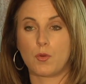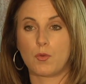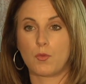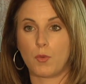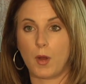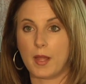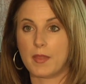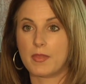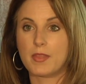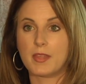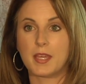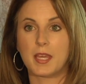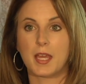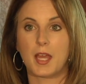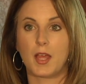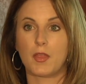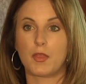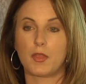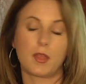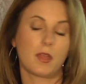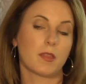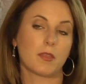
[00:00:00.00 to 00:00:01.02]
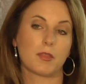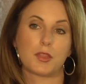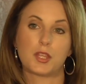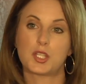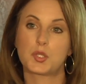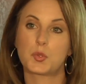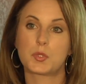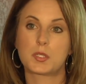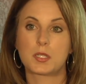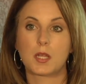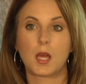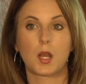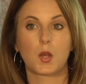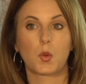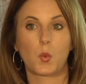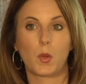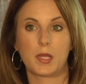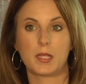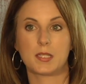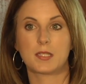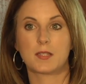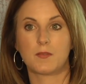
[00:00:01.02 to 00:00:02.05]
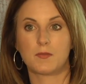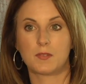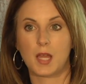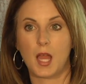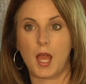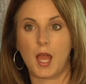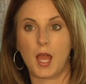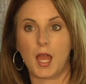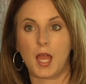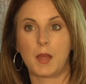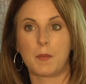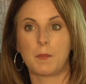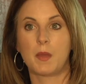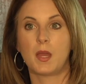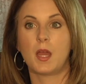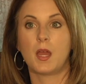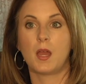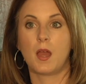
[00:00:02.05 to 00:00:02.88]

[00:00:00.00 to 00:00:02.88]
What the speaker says: right then that this was not a waste of time.